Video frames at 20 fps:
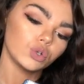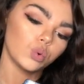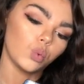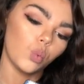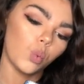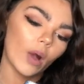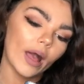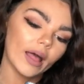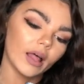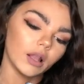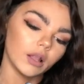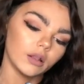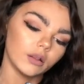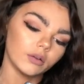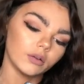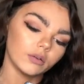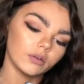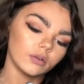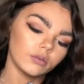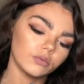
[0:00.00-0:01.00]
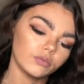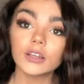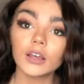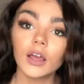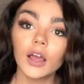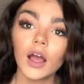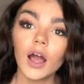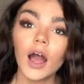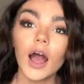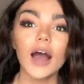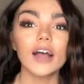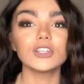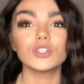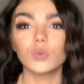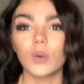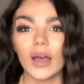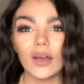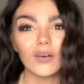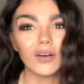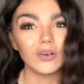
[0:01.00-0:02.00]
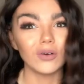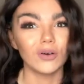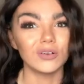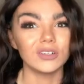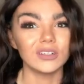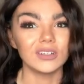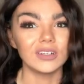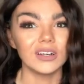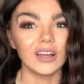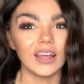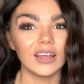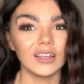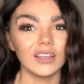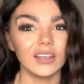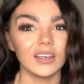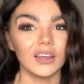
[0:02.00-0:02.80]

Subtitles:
12. I swear I ordered an 8,